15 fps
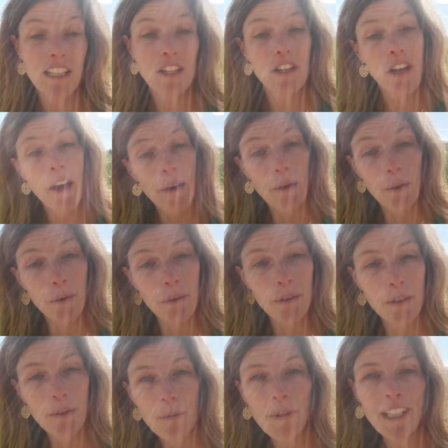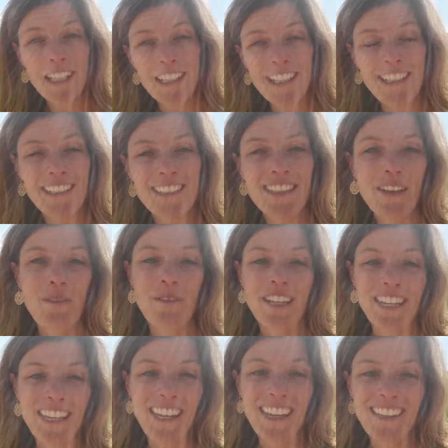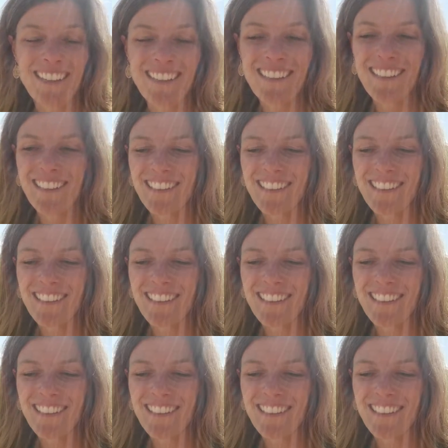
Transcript: know what it is that we need.